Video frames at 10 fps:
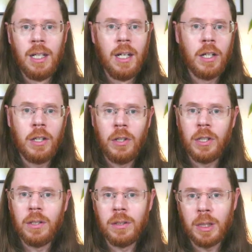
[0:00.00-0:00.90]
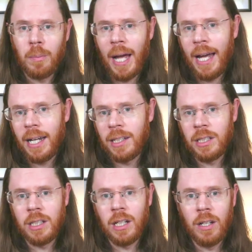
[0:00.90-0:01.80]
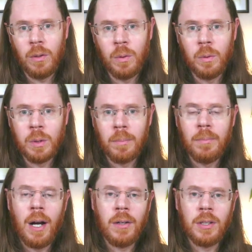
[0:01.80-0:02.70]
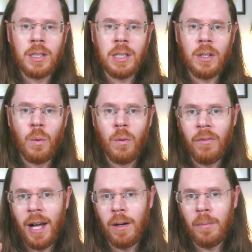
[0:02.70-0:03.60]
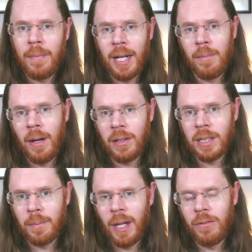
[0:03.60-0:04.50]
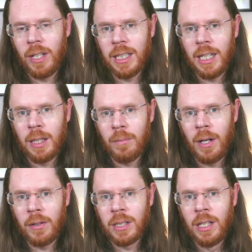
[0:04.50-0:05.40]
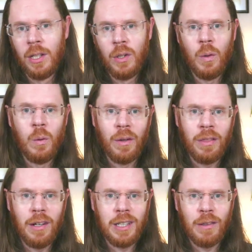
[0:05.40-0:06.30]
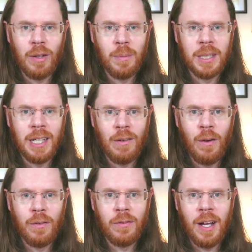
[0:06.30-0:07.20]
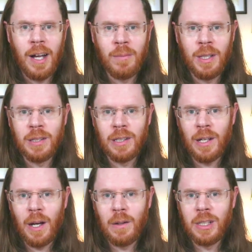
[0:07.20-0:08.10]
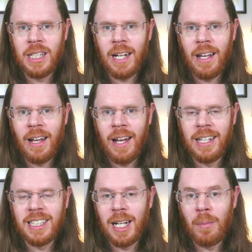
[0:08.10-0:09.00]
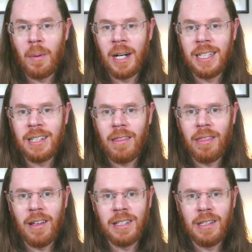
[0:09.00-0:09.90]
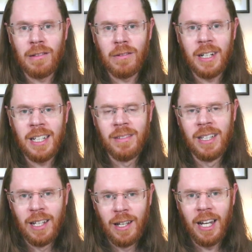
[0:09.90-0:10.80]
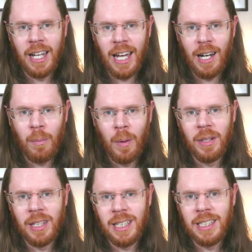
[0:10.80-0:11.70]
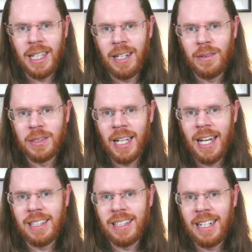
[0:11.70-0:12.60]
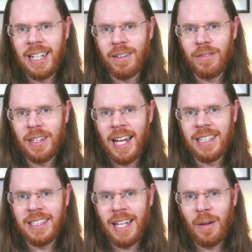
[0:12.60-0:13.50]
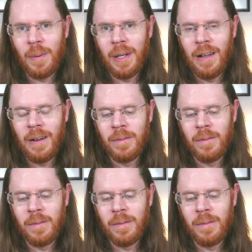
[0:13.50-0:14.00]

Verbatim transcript: cushions, bags, journals, mugs, all of our Manny mugs, and manifestation mugs, all at 33% off um, using the code uh, celebrate33. Again, I'll pop the details and the link for that down below.